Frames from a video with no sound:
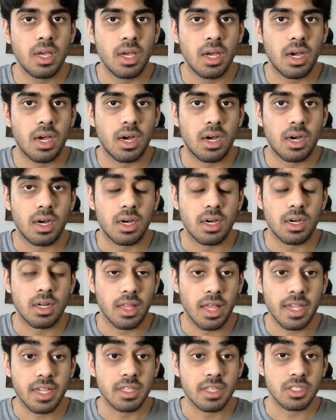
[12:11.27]
Uh,
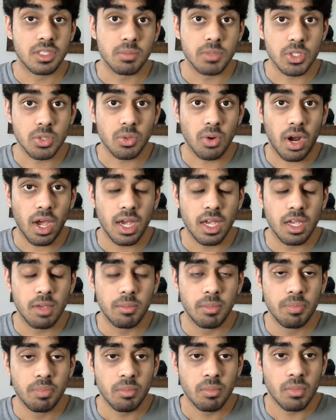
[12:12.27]
like and subscribe.
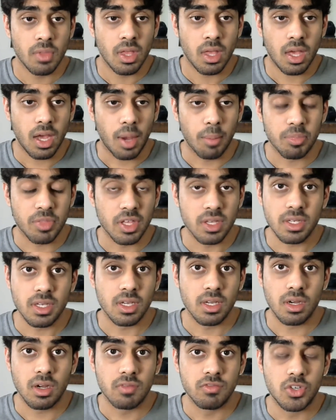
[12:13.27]
I'm
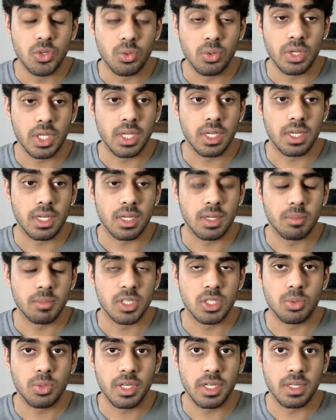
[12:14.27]
thinking of doing
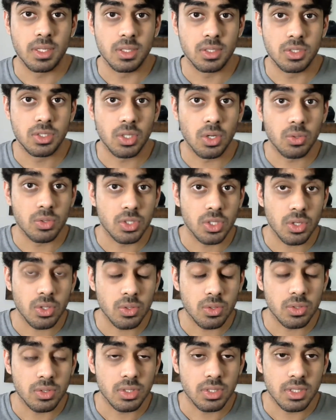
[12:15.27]
between
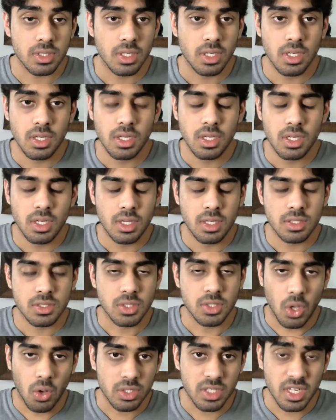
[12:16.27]
JoJo's,
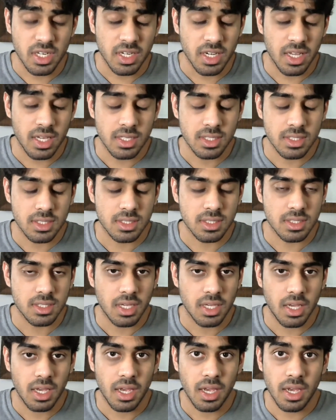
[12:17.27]
Saltiness,
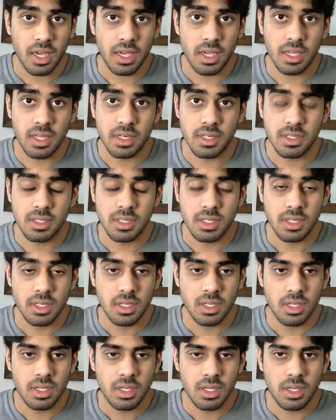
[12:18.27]
and
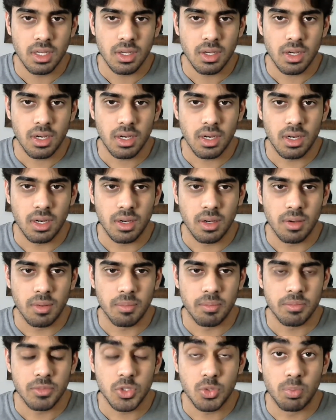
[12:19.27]
um,
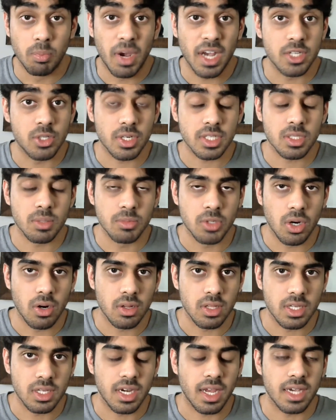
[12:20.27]
My Dress Up
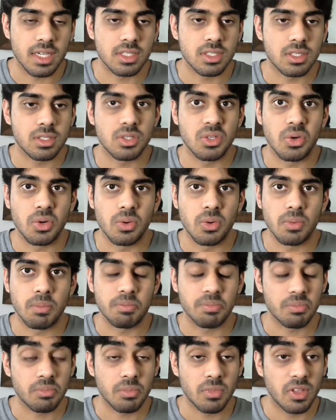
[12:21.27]
Darling next. So
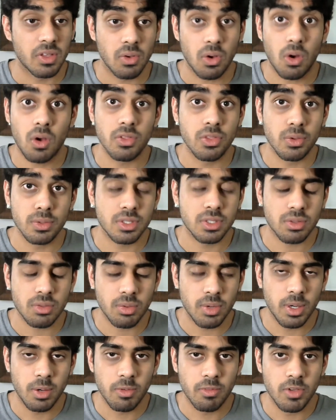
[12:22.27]
all those
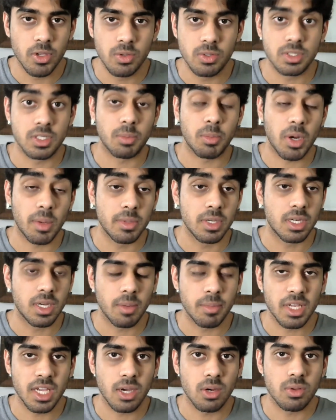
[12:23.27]
three reviews are probably
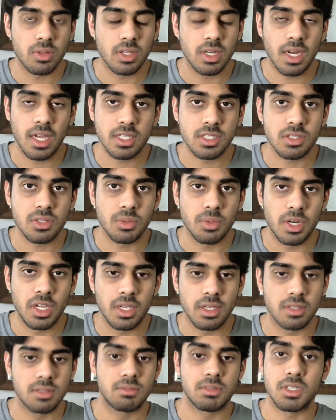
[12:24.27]
coming out in the next
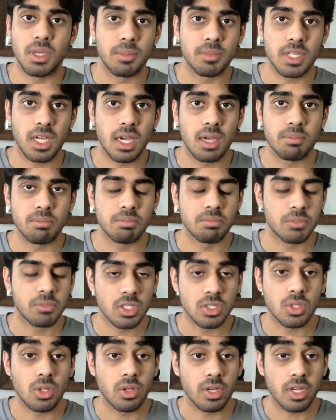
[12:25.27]
three sometime.
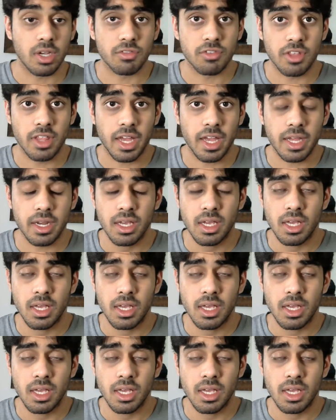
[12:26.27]
So look out for that.